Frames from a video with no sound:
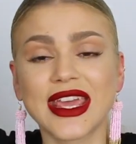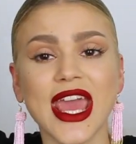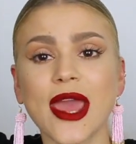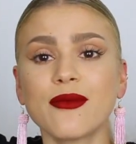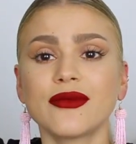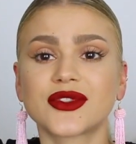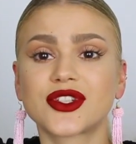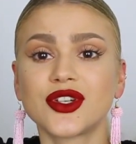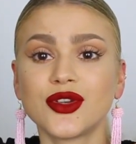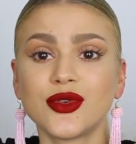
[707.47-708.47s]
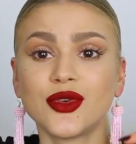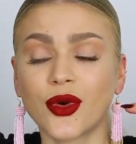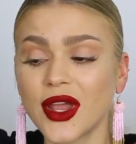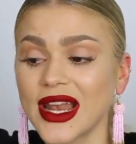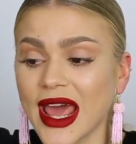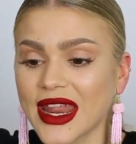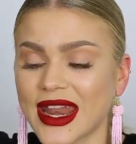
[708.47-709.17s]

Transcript: It came to Nordjylland,